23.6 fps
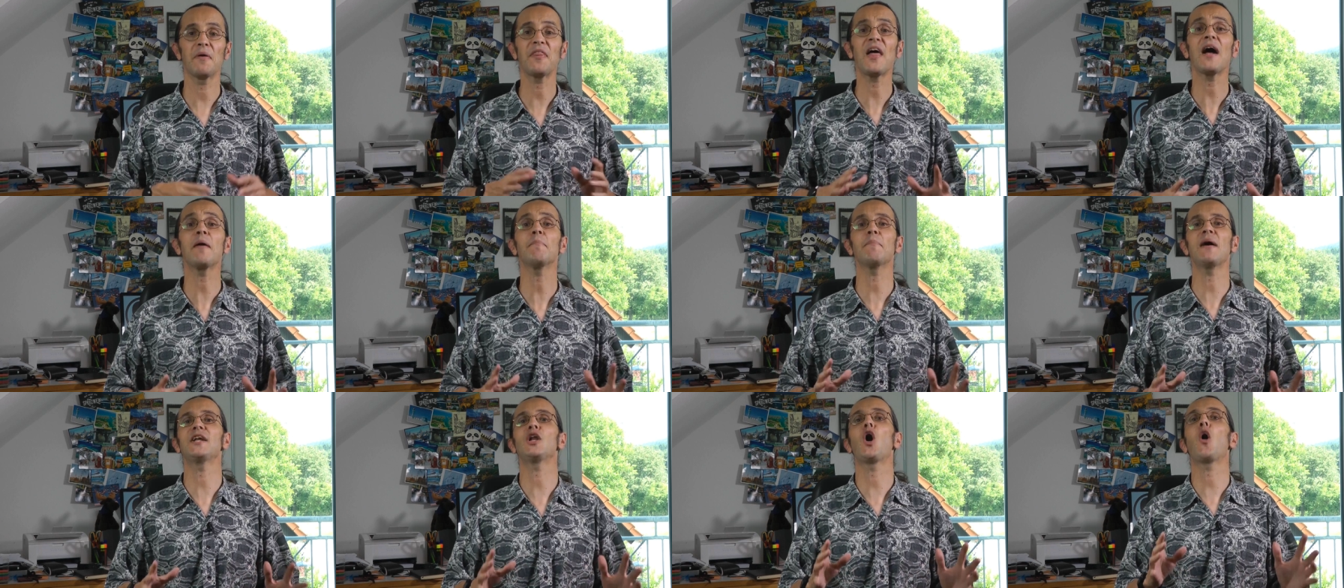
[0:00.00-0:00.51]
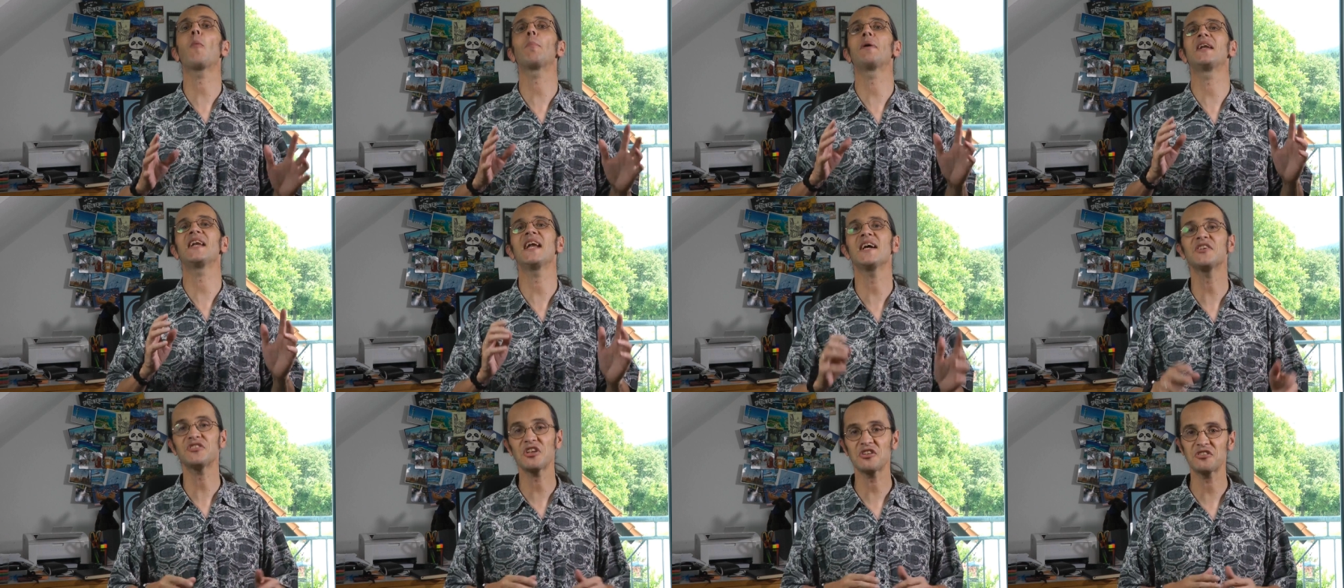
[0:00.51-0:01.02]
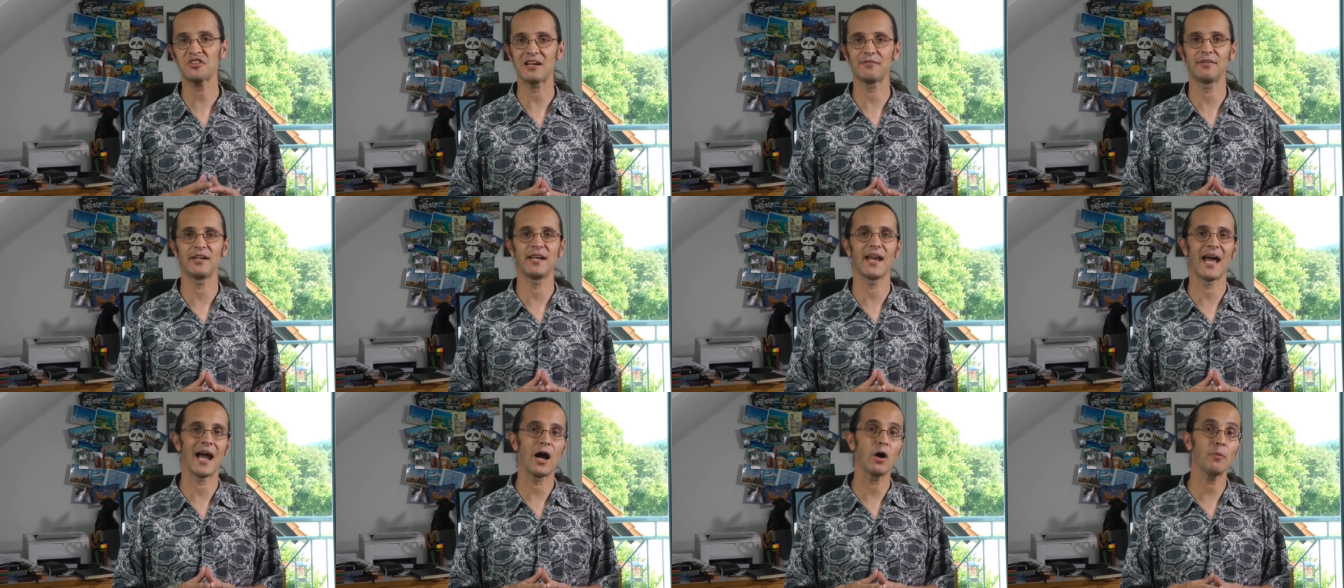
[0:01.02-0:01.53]
But that may not be
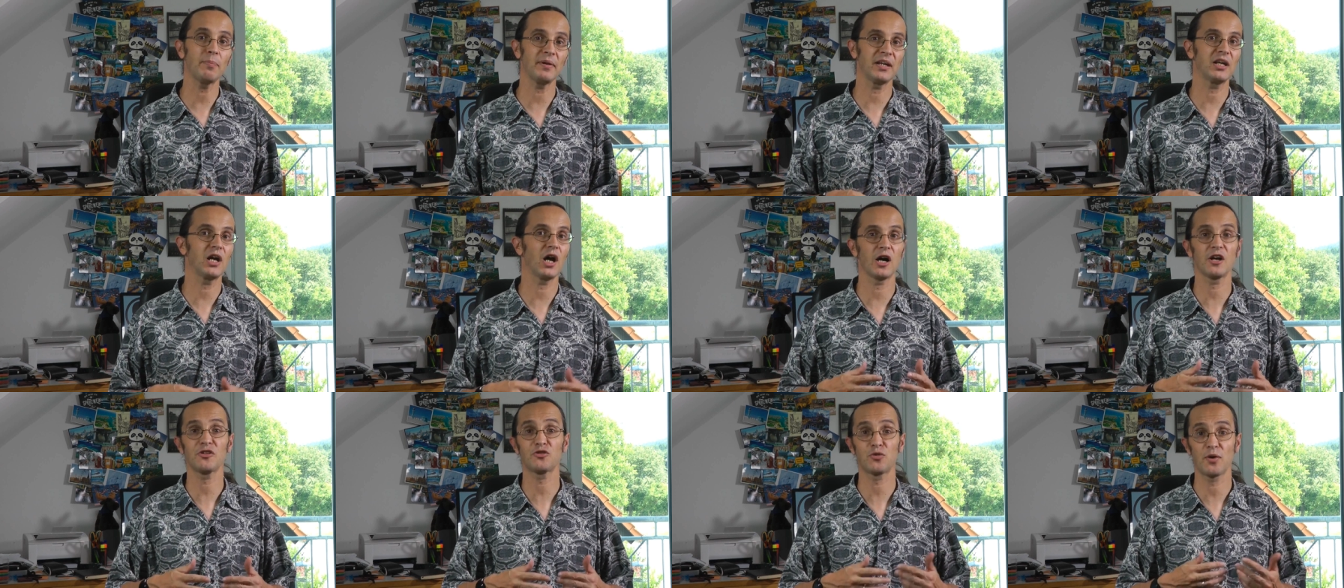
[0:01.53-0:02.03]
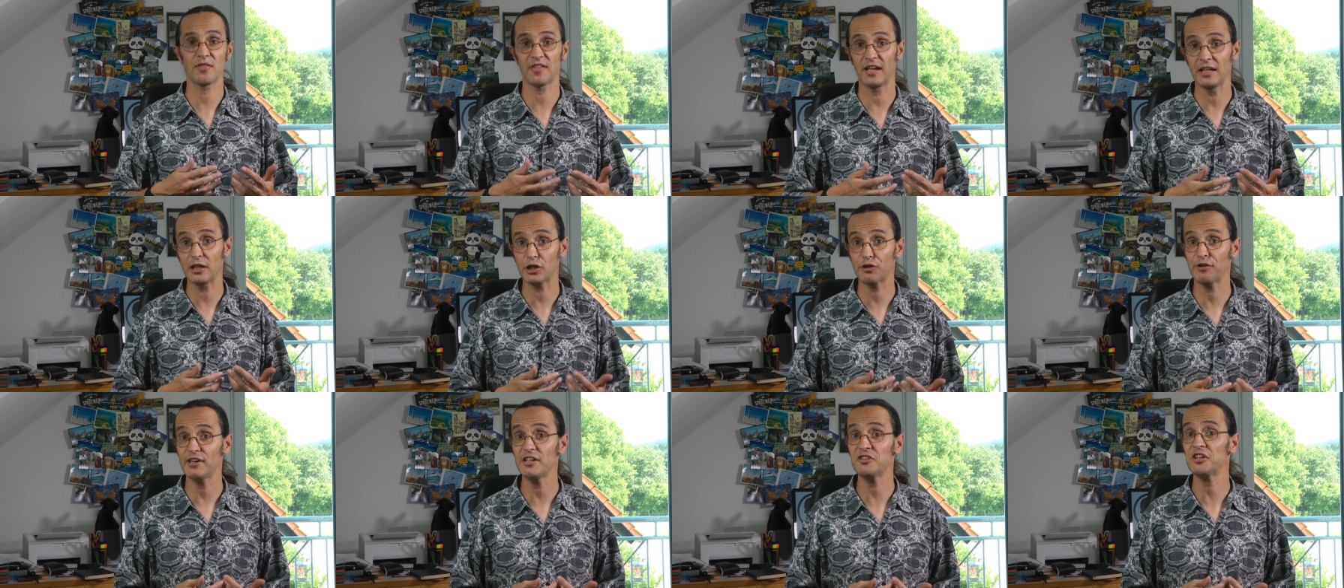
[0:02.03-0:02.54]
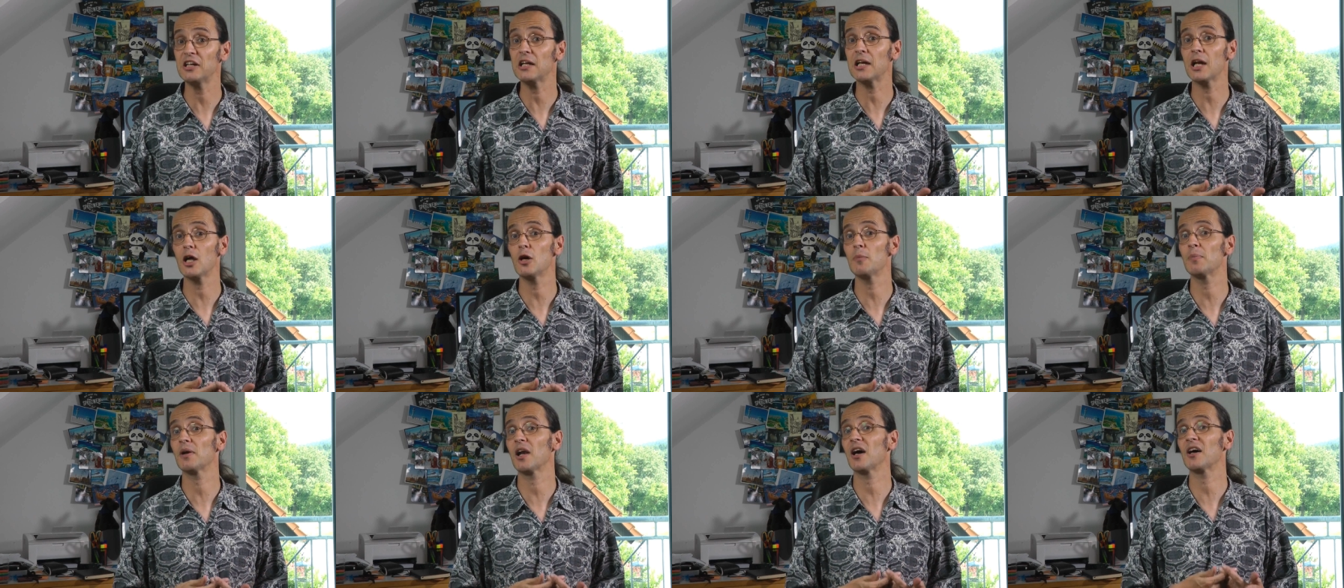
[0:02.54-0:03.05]
necessary now because with increasing
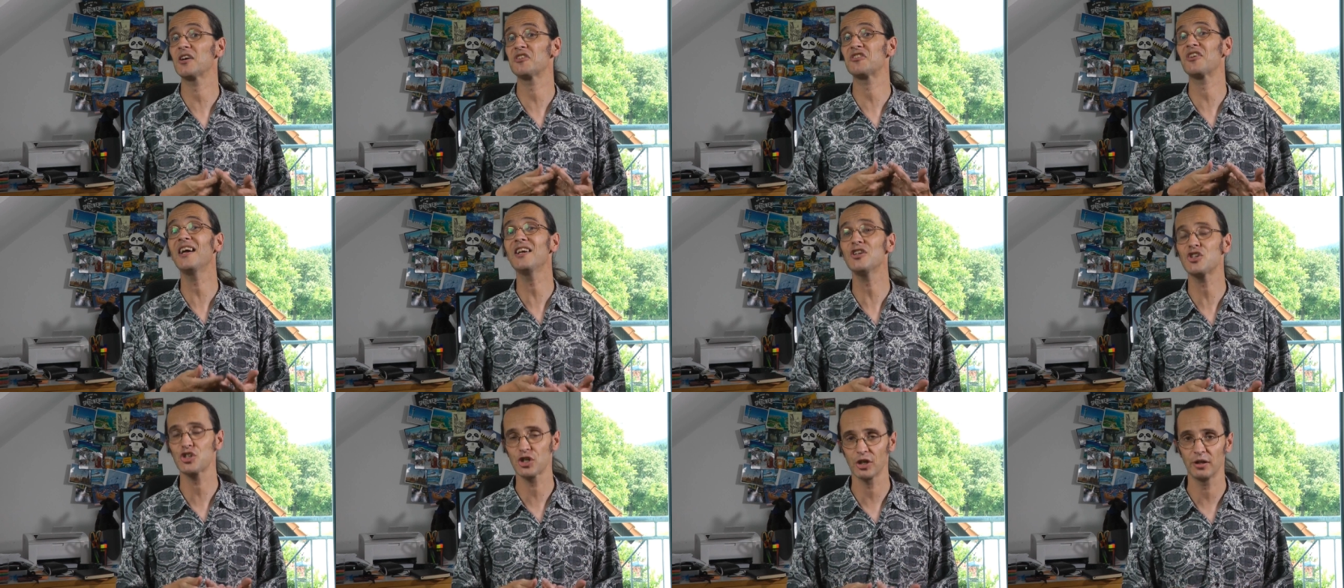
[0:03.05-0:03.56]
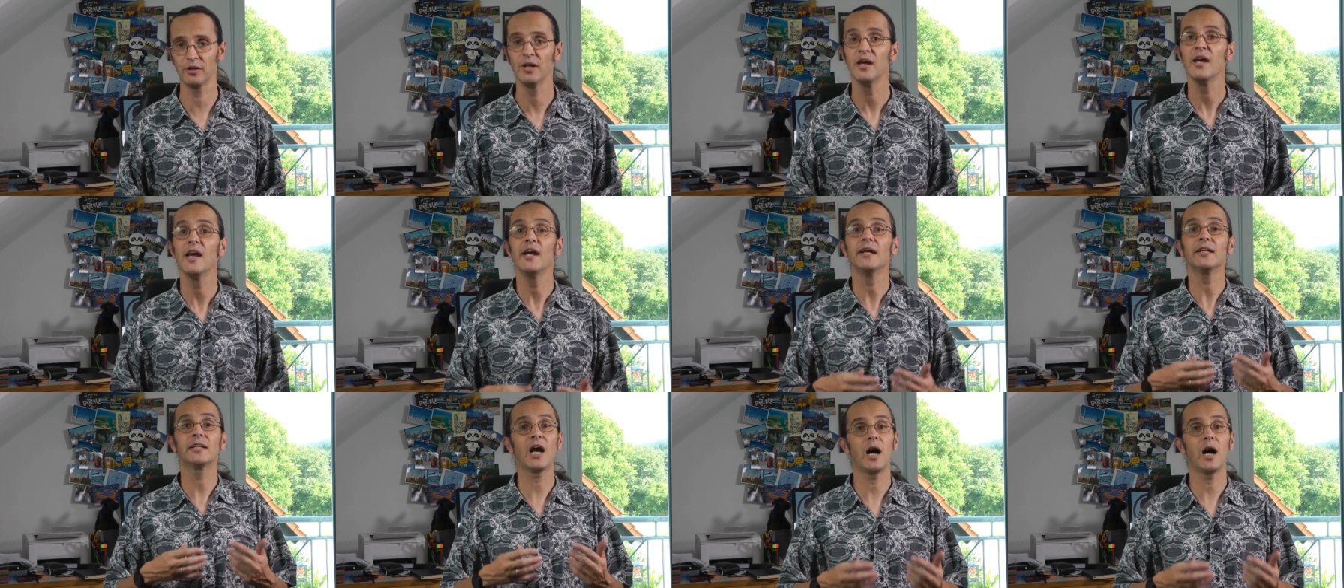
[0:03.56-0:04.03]
globalization,